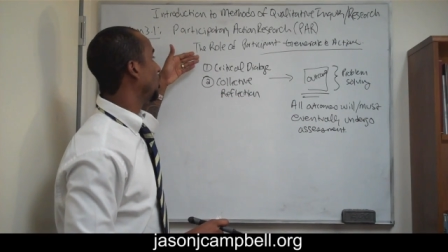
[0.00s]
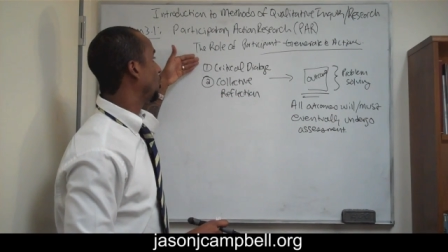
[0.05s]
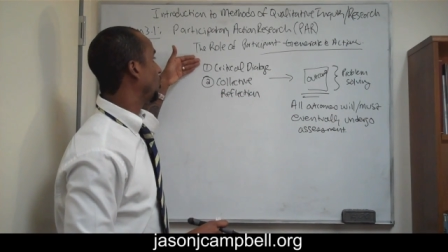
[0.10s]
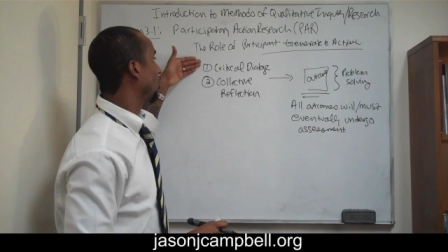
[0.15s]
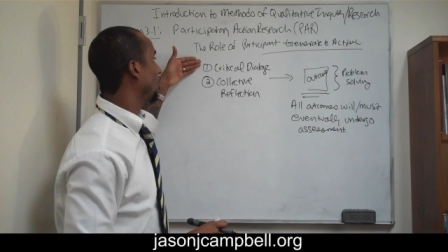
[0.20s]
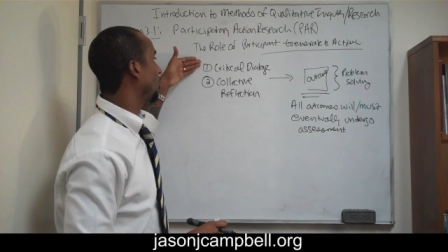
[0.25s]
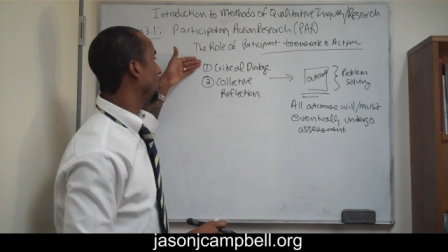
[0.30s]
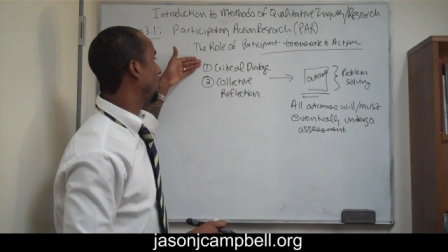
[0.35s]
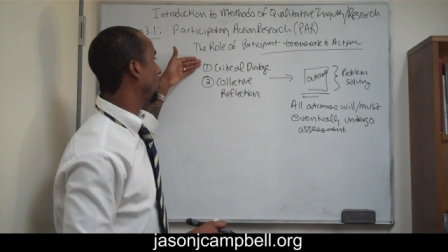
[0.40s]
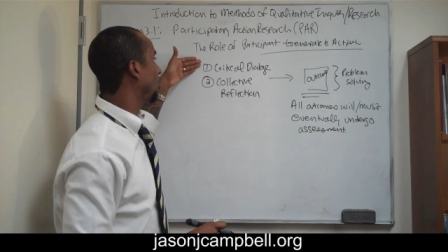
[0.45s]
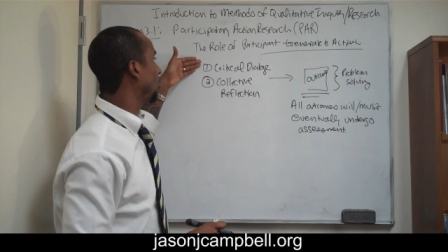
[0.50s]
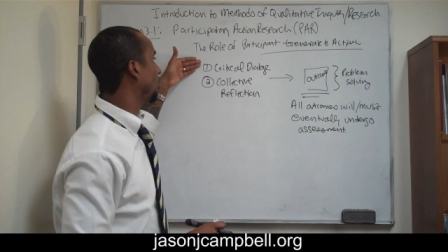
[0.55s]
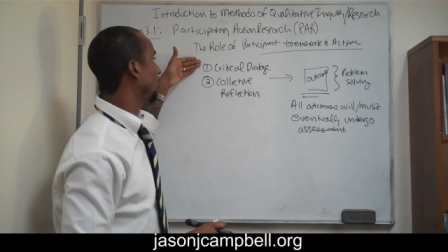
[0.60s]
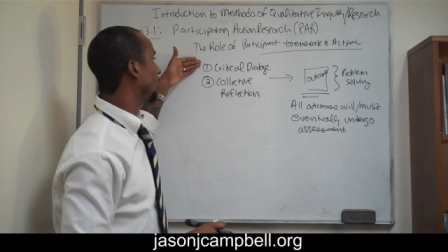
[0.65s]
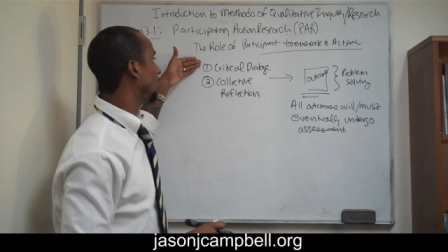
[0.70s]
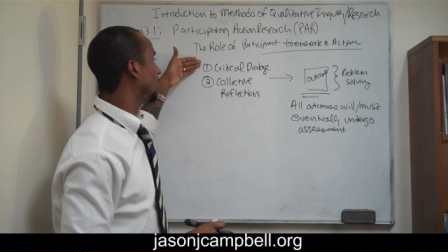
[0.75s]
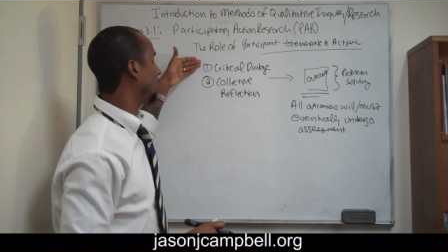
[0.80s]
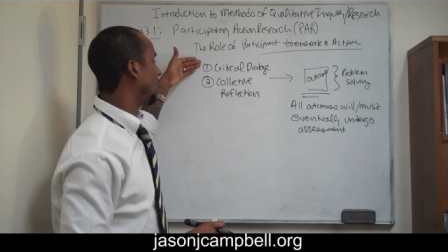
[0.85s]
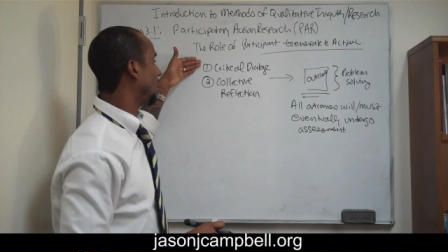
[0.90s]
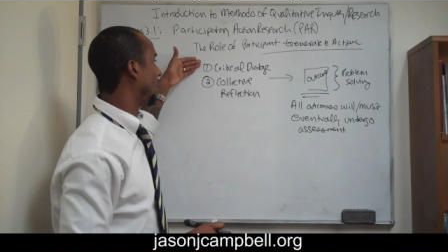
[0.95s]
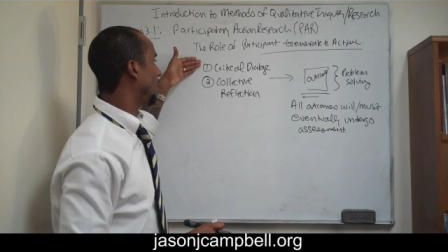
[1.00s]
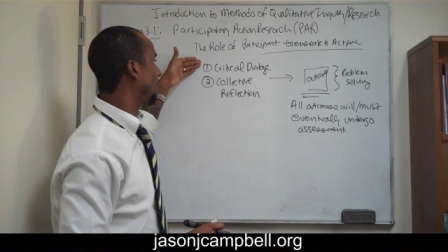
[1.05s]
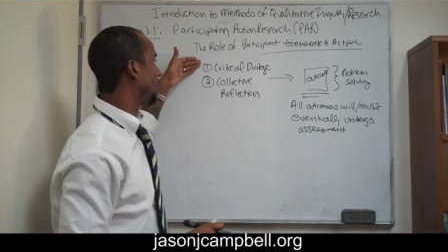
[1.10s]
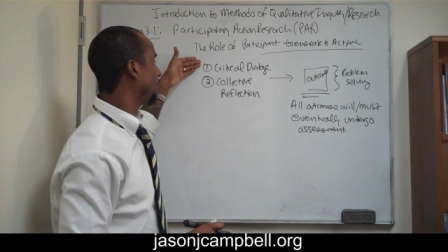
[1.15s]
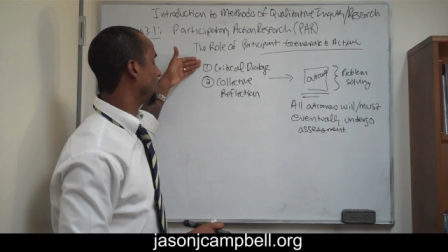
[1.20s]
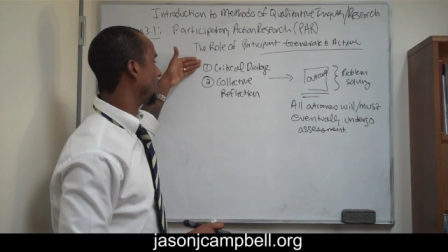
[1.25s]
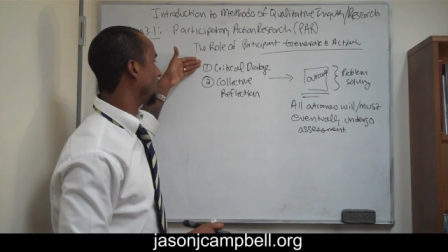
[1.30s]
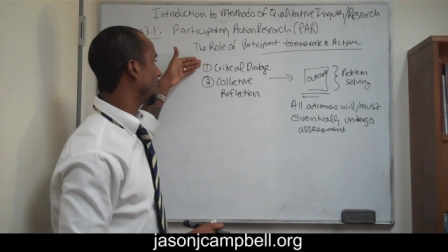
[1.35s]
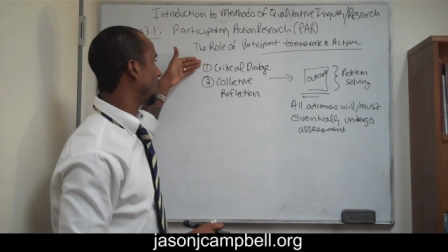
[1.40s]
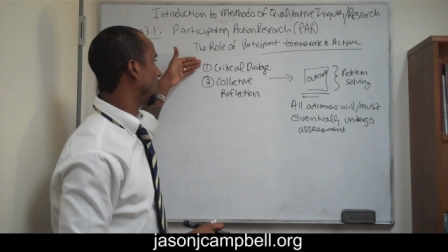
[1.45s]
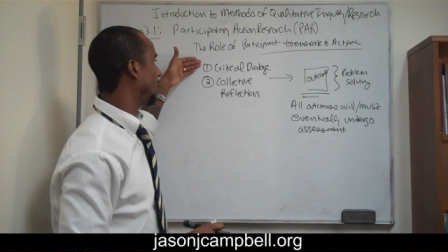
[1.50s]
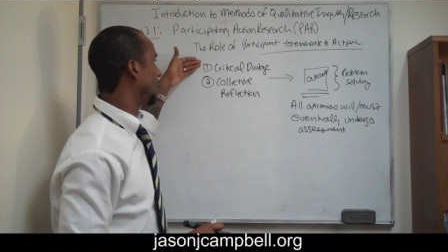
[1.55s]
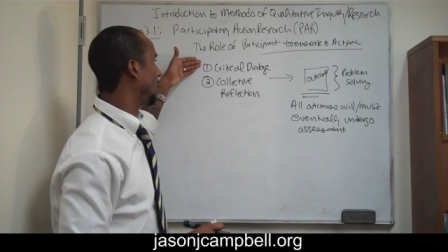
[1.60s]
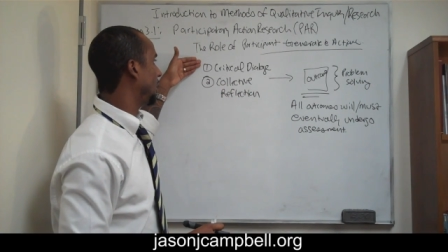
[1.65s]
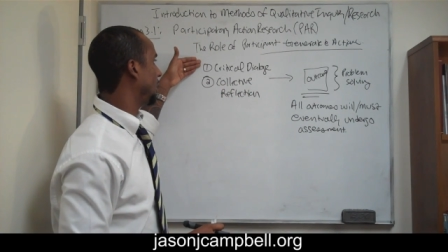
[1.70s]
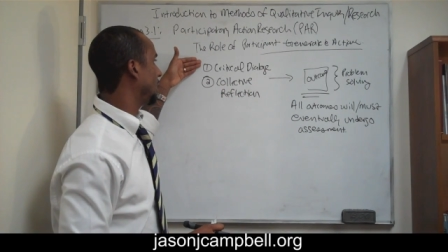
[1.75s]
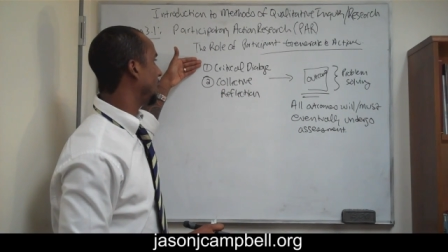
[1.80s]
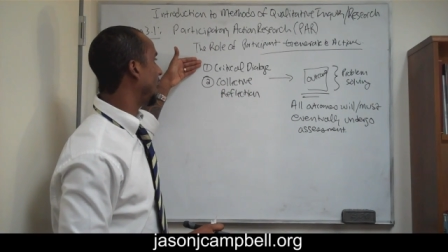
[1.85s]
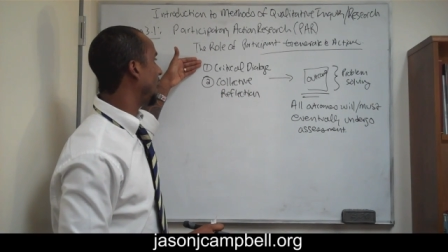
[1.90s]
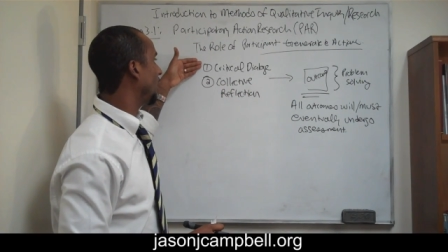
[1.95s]
critical um,
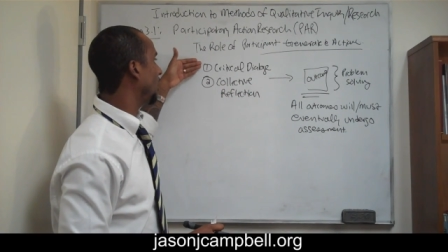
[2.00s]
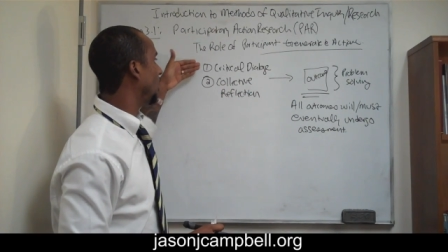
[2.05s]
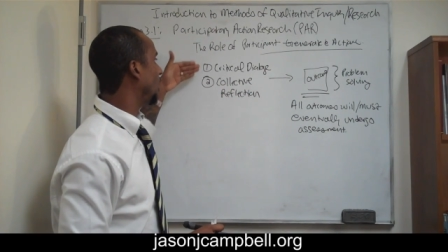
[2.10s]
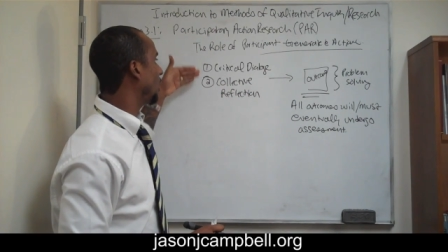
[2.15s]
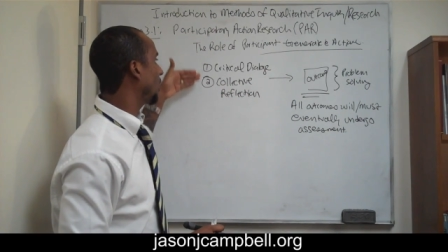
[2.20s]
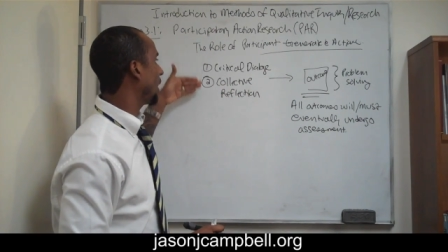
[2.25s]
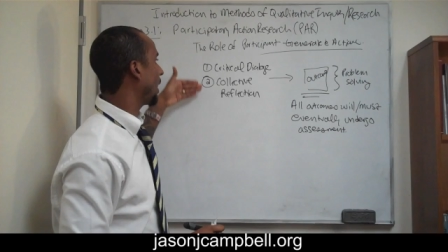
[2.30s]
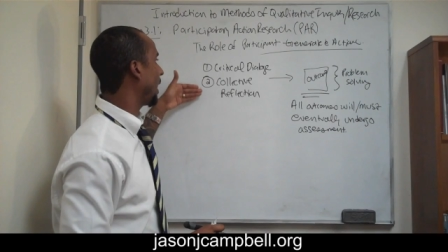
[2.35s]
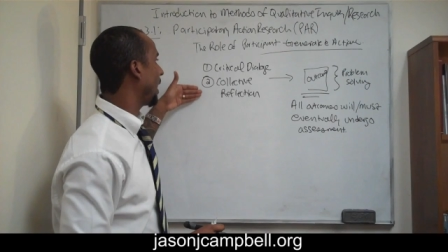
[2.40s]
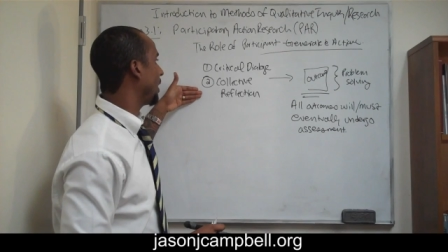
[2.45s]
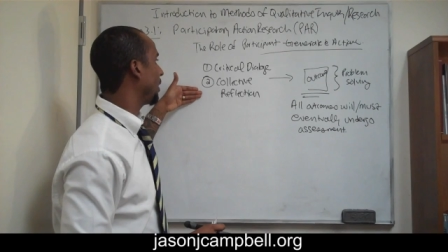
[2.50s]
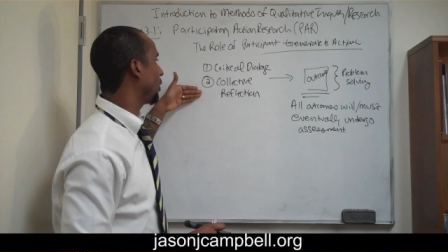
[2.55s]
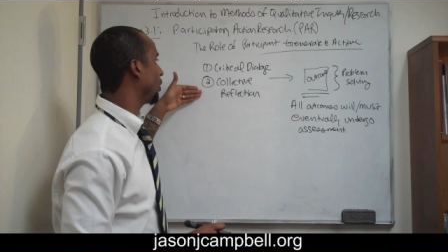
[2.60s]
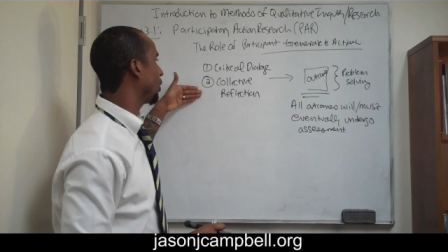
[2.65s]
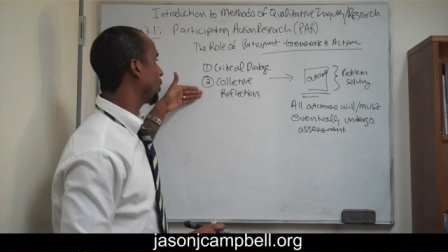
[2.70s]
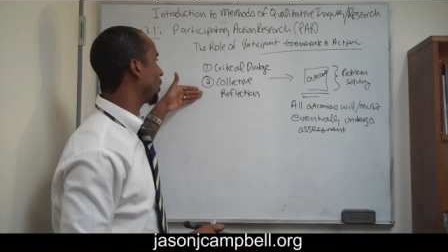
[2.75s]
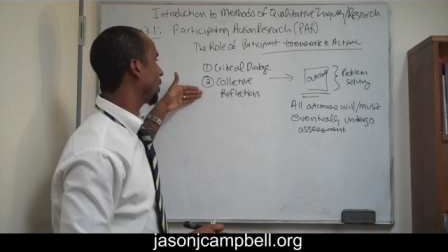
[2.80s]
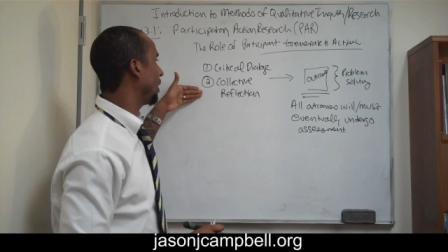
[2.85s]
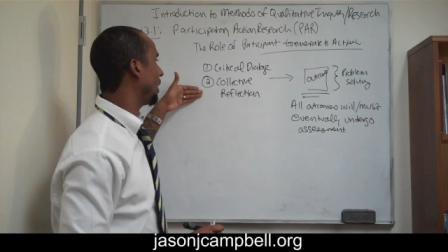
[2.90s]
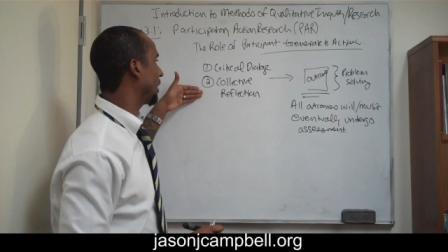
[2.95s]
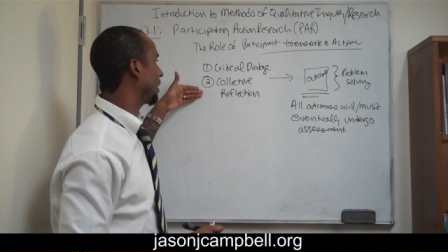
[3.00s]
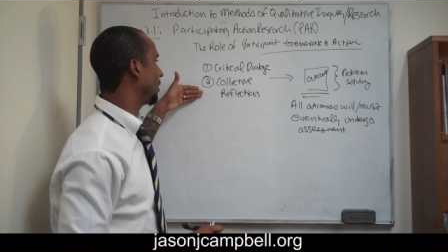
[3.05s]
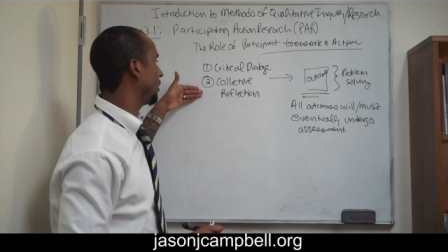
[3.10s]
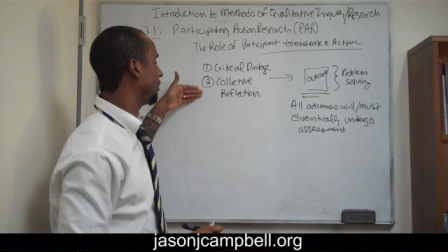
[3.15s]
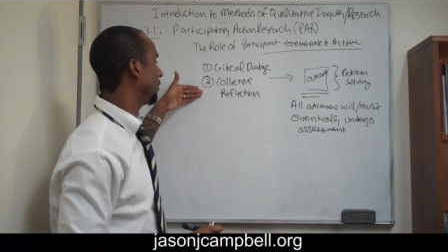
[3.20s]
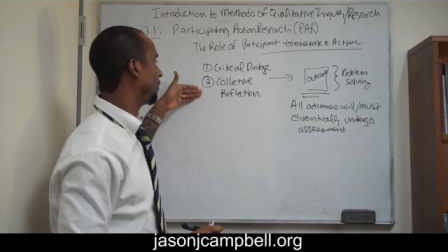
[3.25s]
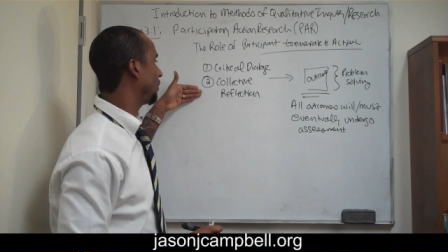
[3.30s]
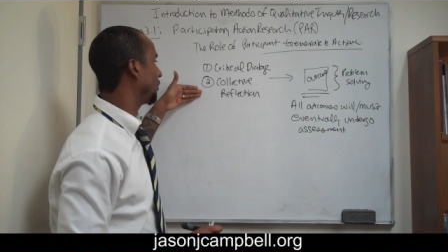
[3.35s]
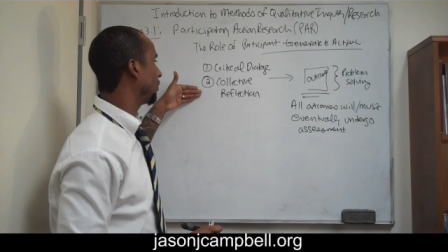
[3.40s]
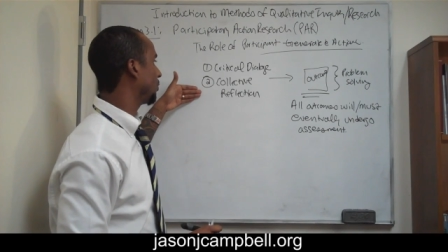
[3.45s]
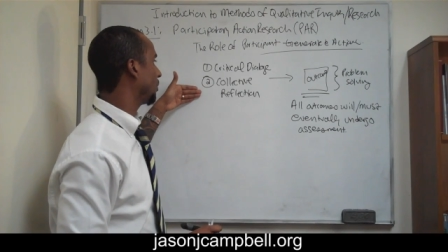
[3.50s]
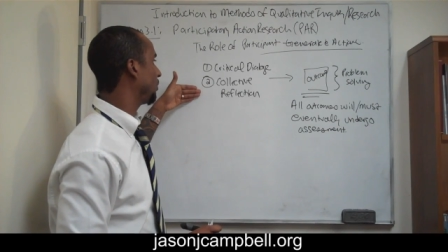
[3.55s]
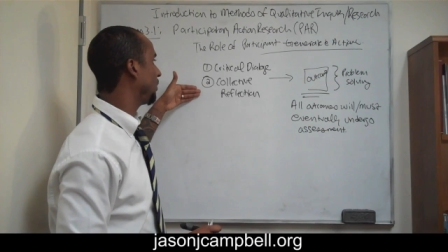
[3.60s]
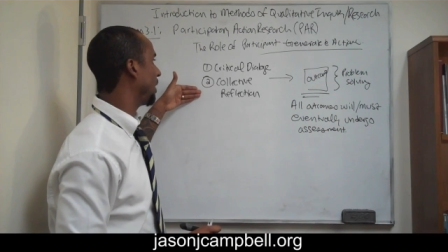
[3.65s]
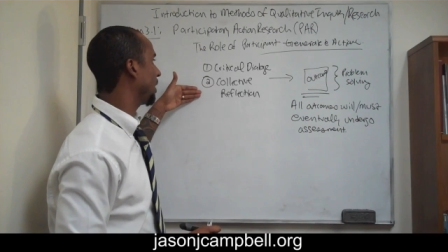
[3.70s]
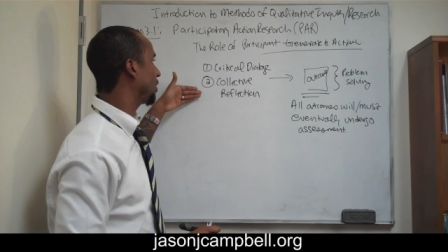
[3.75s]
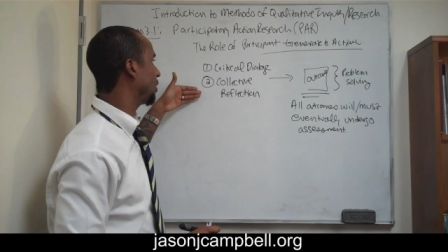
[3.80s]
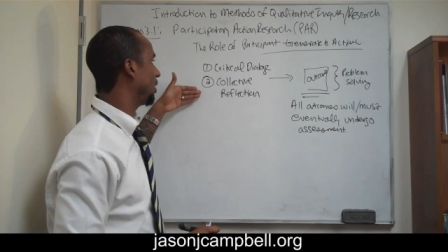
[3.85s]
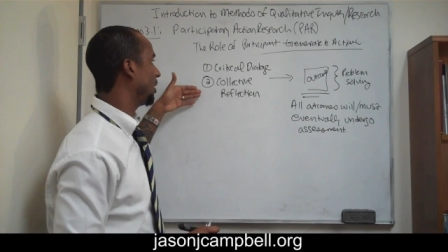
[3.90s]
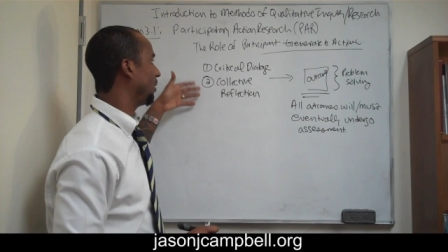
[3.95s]
uh, dialogue and collective
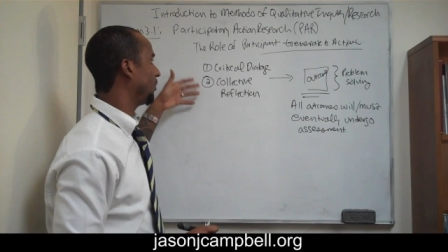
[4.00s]
reflection.